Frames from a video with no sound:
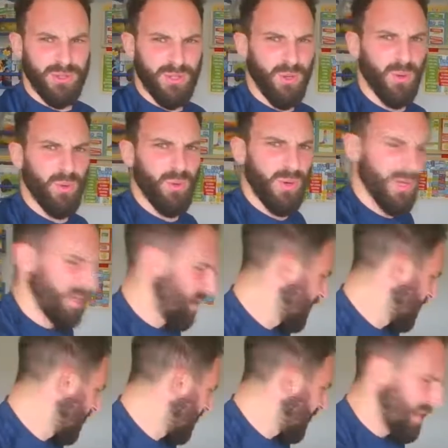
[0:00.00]
all
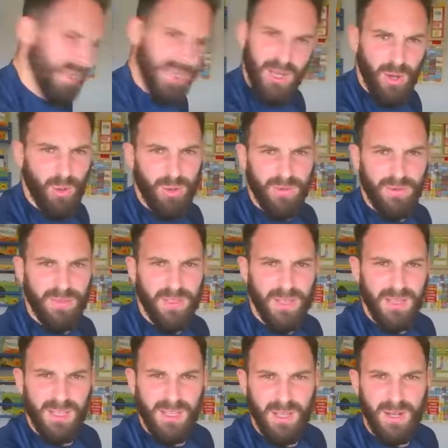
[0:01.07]
of the
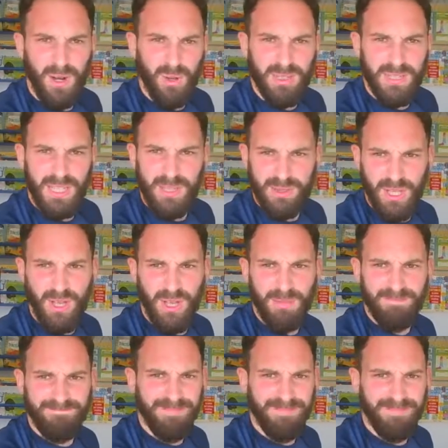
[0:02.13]
lockdown time.